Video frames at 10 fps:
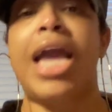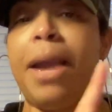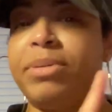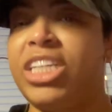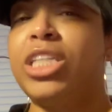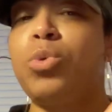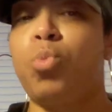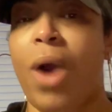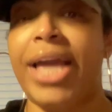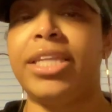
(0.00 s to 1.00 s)
And particularly
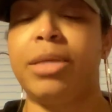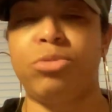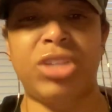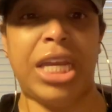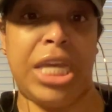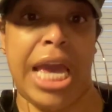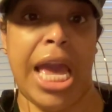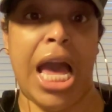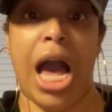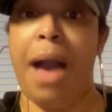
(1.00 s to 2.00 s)
white liberals, like,
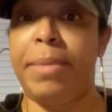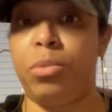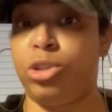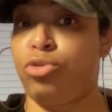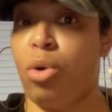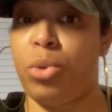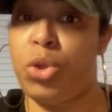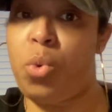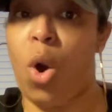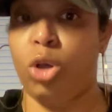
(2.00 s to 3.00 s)
yeah, I mean, what's wrong
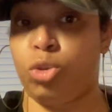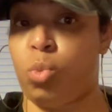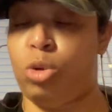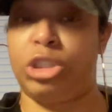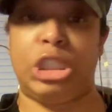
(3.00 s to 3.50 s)
with you all's awards?